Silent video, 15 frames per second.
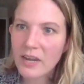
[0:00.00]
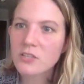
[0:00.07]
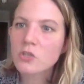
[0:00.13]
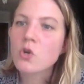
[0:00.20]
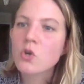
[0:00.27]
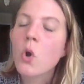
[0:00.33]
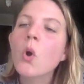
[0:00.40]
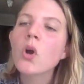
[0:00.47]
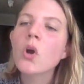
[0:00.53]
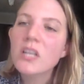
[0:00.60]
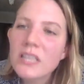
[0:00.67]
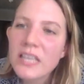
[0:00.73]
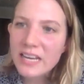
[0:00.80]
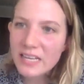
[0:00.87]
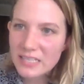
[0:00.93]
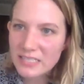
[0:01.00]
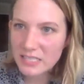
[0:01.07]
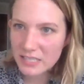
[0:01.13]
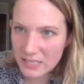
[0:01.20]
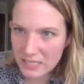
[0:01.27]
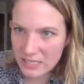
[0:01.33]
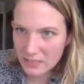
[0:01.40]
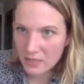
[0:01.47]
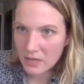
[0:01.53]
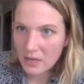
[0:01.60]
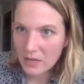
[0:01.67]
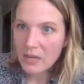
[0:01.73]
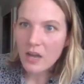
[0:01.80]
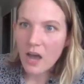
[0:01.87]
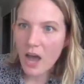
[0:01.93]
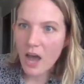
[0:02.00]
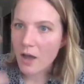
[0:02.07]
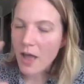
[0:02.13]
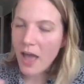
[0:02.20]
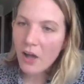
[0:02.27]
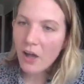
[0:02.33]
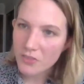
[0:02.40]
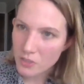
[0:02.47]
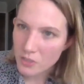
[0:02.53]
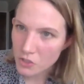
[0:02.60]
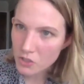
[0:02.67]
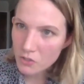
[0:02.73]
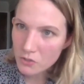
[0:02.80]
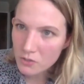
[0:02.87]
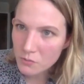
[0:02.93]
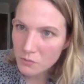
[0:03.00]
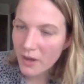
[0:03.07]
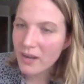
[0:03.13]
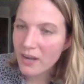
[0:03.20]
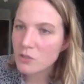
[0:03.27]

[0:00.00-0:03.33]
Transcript: It's correlated to these uh, health issues, right?